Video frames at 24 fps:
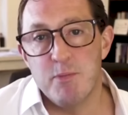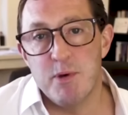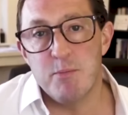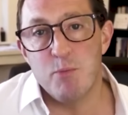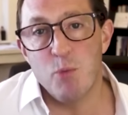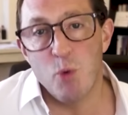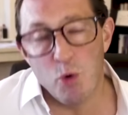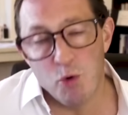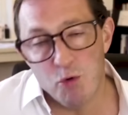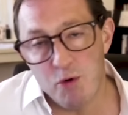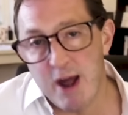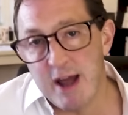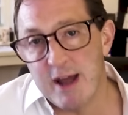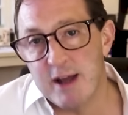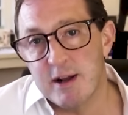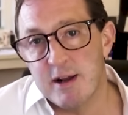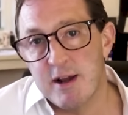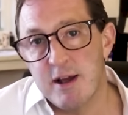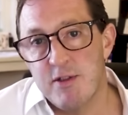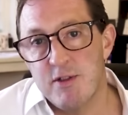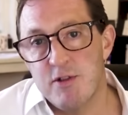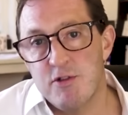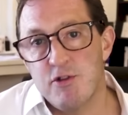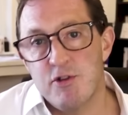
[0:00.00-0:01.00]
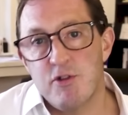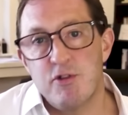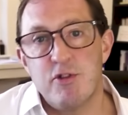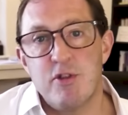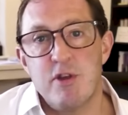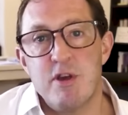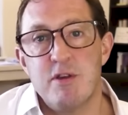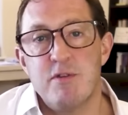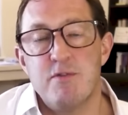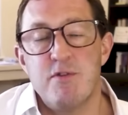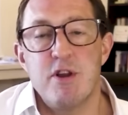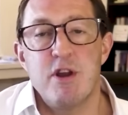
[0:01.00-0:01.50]
me more regularly than just
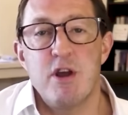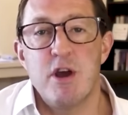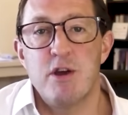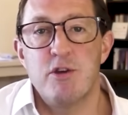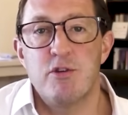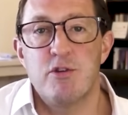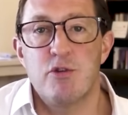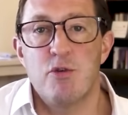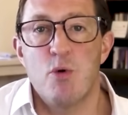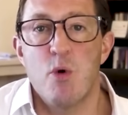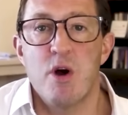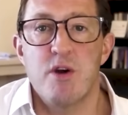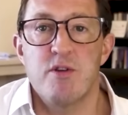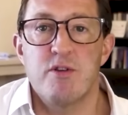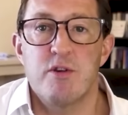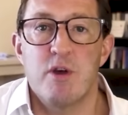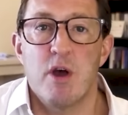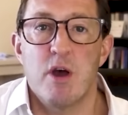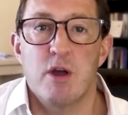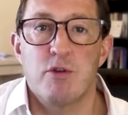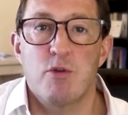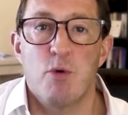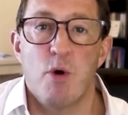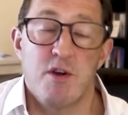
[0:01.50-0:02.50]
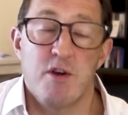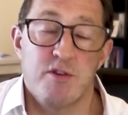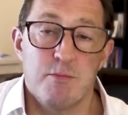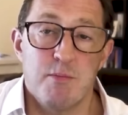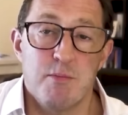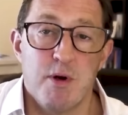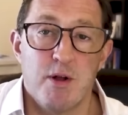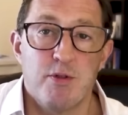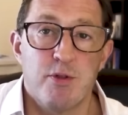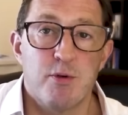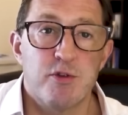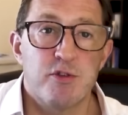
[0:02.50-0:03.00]
these videos twice a
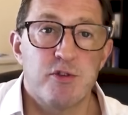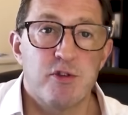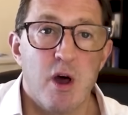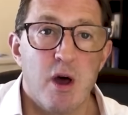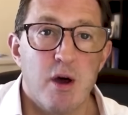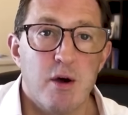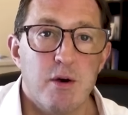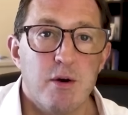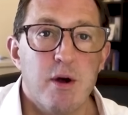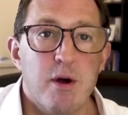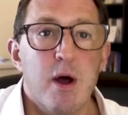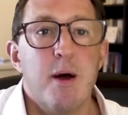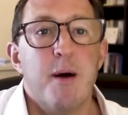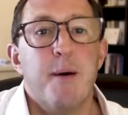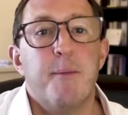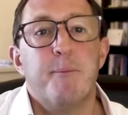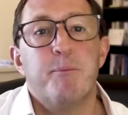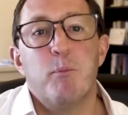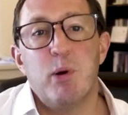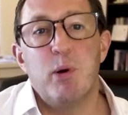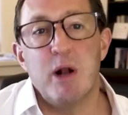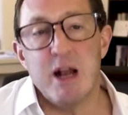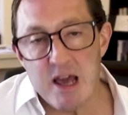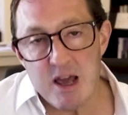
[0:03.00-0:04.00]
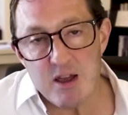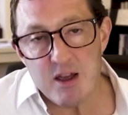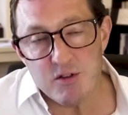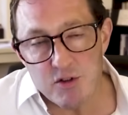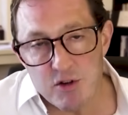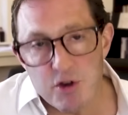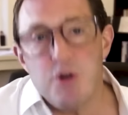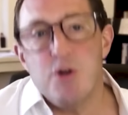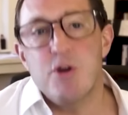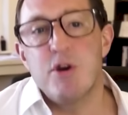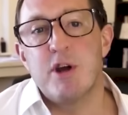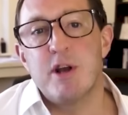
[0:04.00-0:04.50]
month or so, please
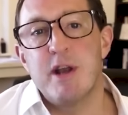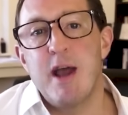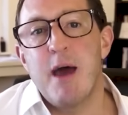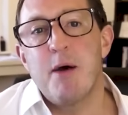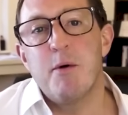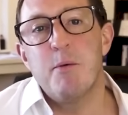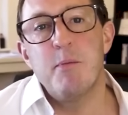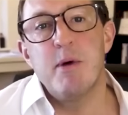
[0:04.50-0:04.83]
do connect with